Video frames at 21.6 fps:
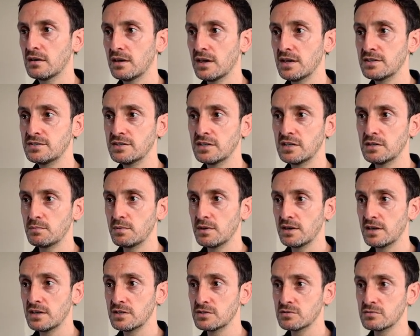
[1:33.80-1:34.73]

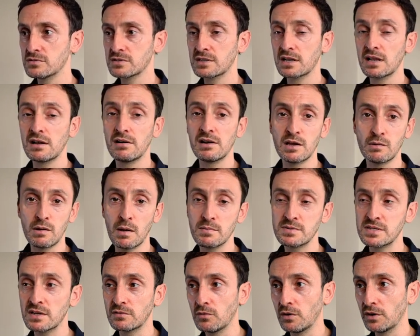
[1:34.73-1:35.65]
HTTP, so there's clearly a
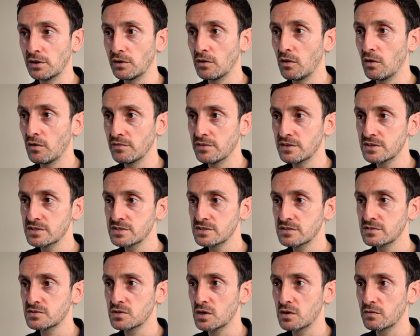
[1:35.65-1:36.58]
website running on this
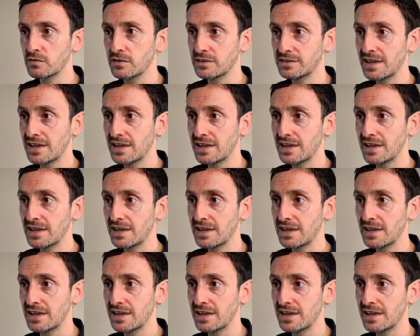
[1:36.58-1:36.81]
server.